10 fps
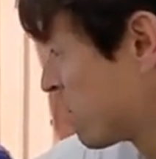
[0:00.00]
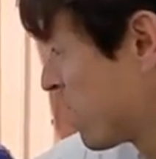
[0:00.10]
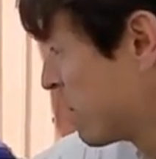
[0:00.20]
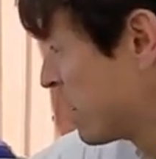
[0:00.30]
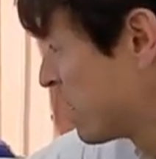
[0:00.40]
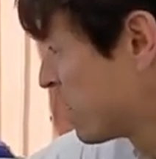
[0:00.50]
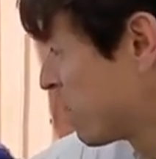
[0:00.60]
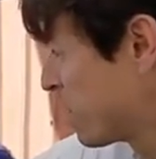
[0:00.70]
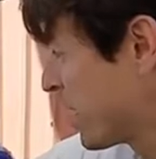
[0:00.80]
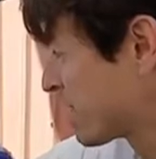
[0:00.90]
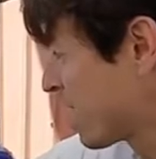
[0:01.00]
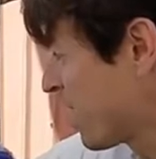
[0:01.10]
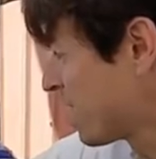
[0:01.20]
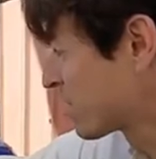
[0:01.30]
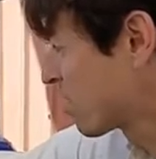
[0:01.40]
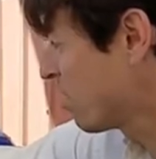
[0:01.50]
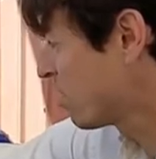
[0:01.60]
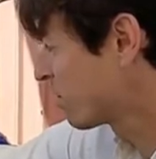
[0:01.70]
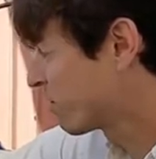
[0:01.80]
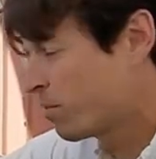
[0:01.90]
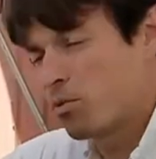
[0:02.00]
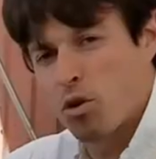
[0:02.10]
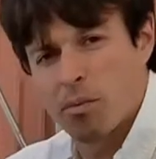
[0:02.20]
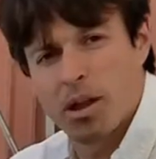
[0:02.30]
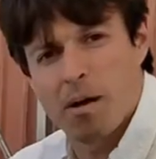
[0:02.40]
Maybe the PSI is gone from normal